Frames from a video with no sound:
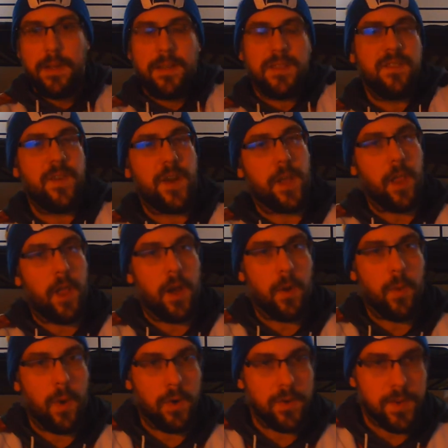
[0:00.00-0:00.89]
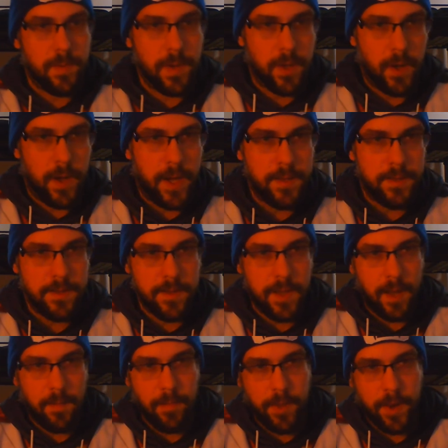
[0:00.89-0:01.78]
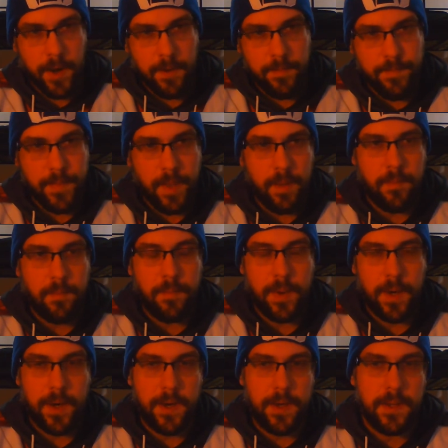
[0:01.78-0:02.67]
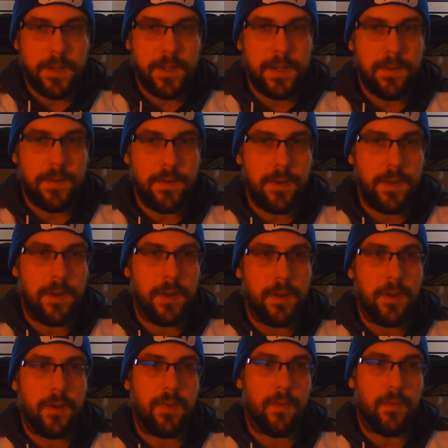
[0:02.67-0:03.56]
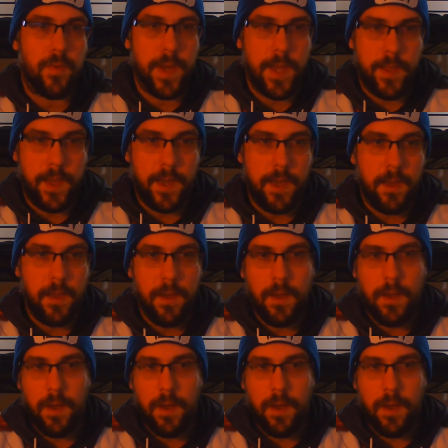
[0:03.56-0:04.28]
It's a very long quote, so I'm going to go ahead and stop there. But really,